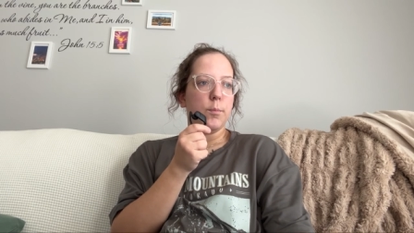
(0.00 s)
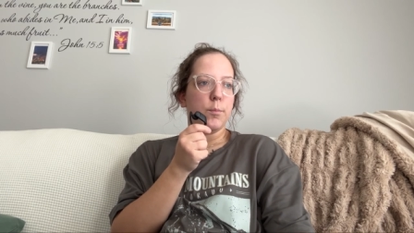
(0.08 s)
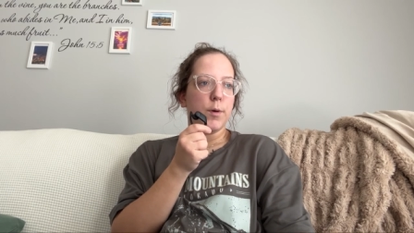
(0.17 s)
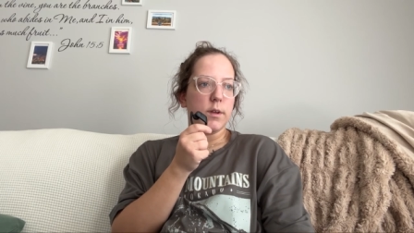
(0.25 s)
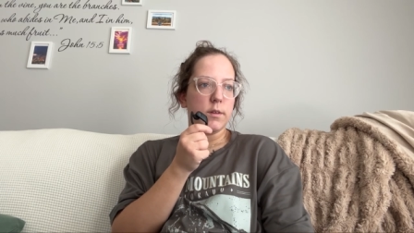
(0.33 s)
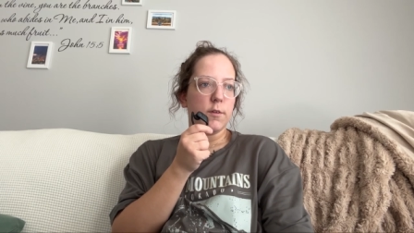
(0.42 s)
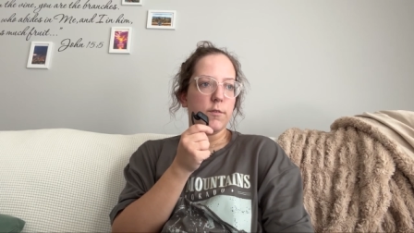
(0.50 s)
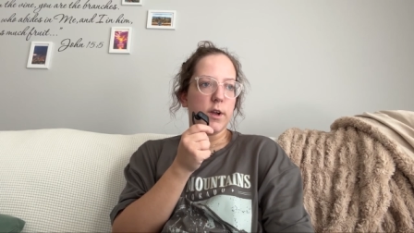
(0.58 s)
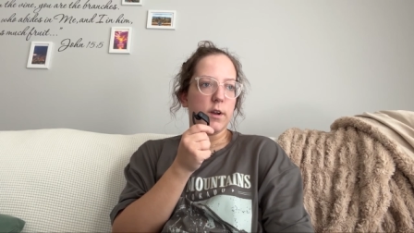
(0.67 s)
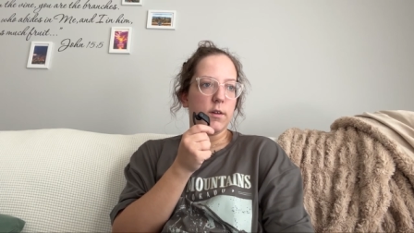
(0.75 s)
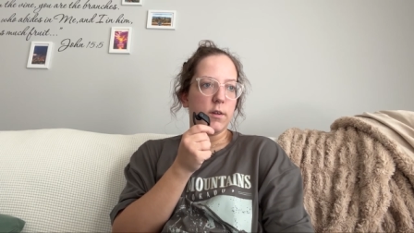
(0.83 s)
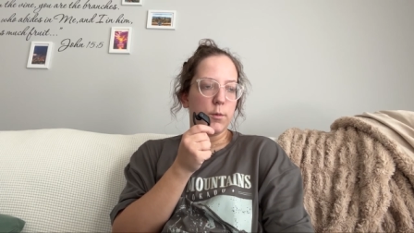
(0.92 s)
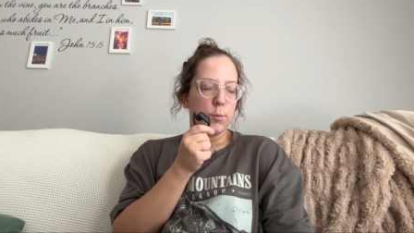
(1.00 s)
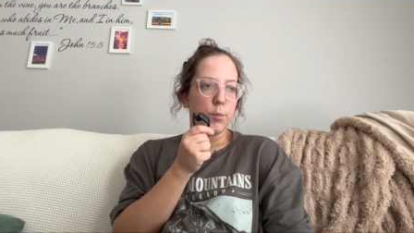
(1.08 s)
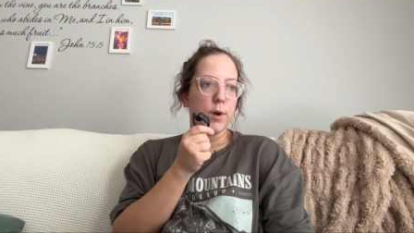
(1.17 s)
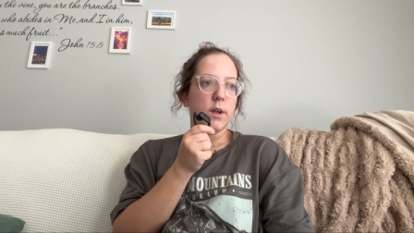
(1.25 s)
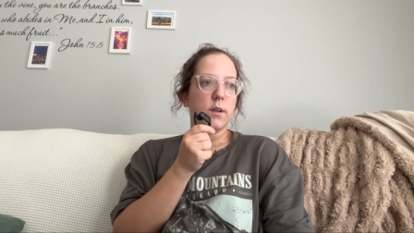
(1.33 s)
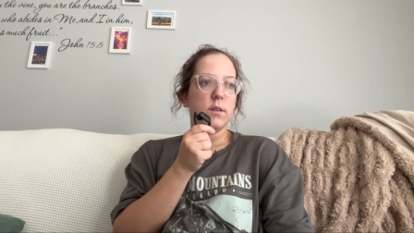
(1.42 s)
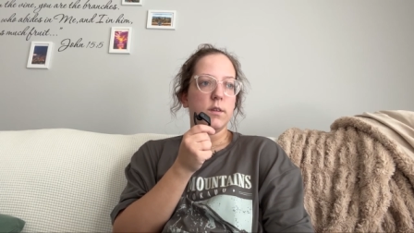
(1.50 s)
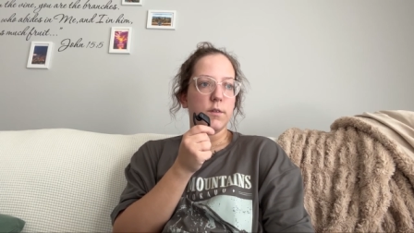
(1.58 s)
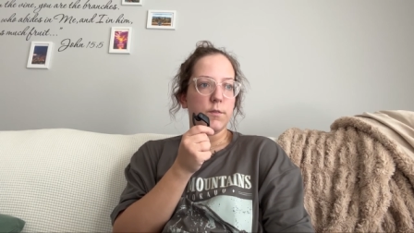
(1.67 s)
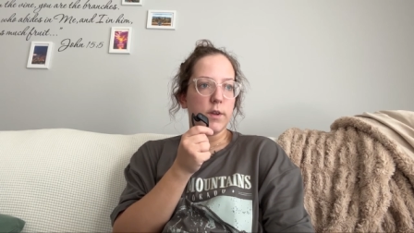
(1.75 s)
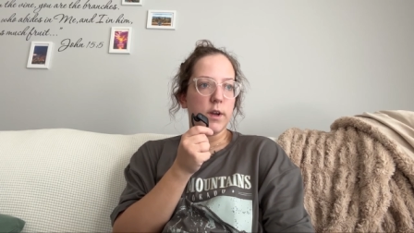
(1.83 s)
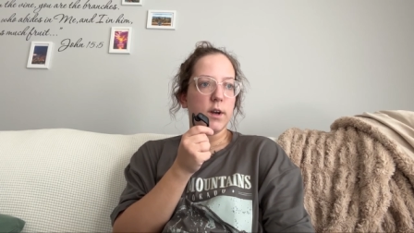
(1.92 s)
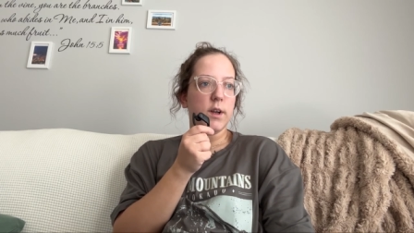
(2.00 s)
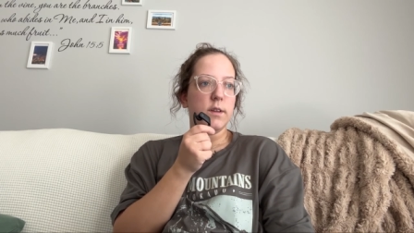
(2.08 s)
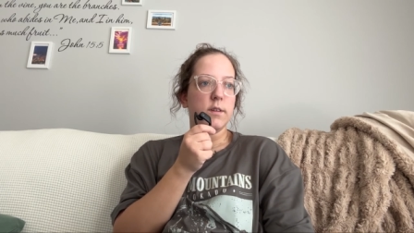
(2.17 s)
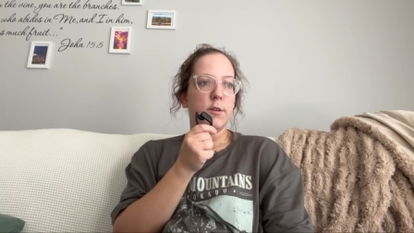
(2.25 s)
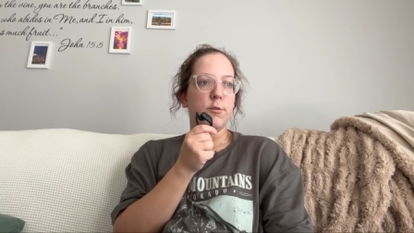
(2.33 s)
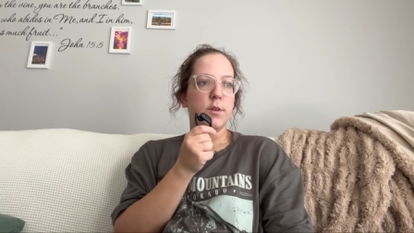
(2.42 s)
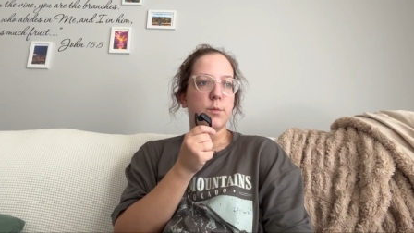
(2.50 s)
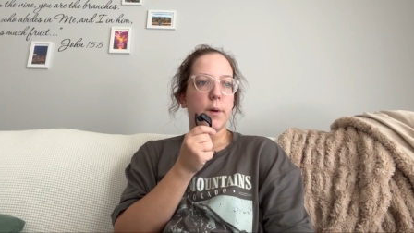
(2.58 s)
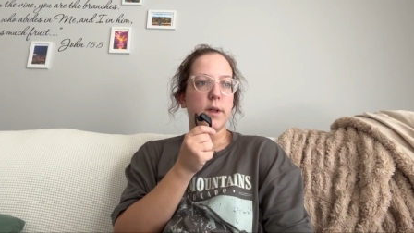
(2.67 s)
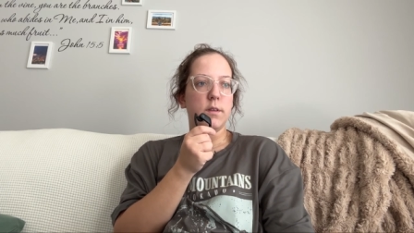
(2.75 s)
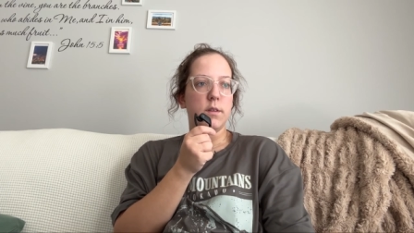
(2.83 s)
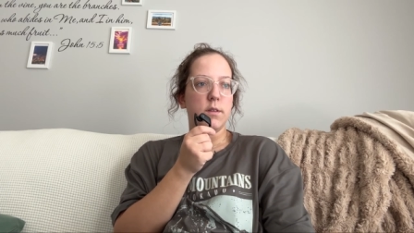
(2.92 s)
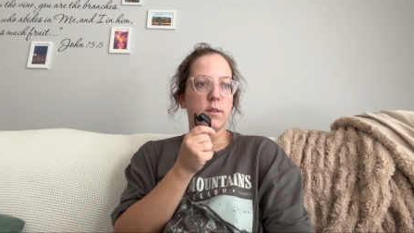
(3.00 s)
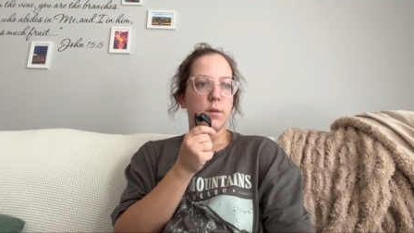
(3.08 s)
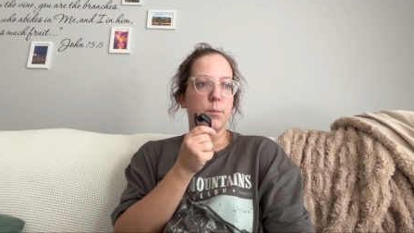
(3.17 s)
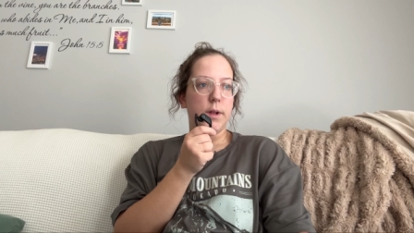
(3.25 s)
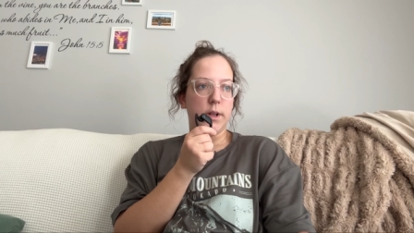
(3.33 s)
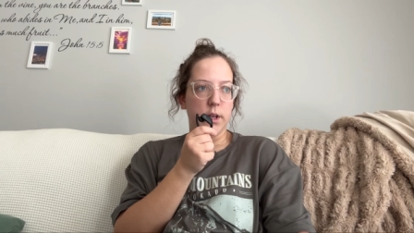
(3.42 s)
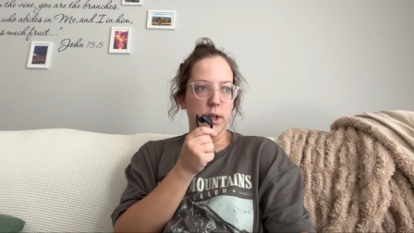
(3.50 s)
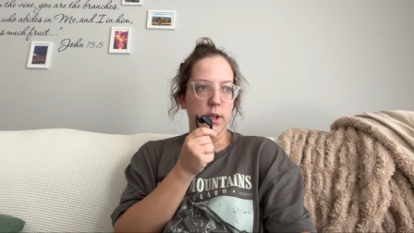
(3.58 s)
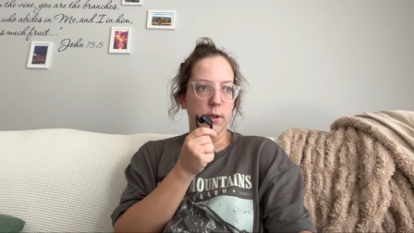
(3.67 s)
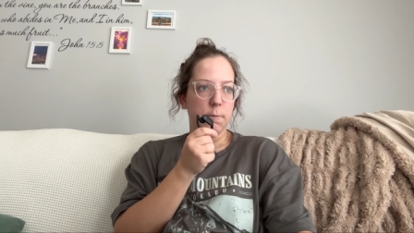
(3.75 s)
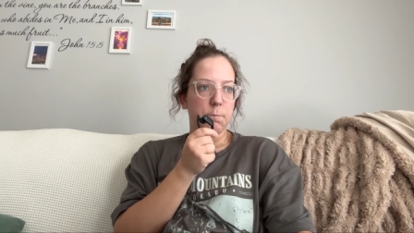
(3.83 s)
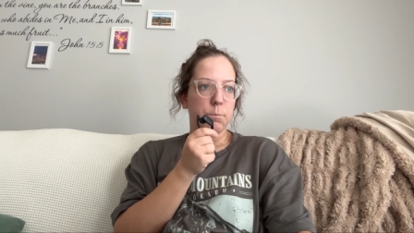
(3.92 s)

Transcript: perseverance and responsibility.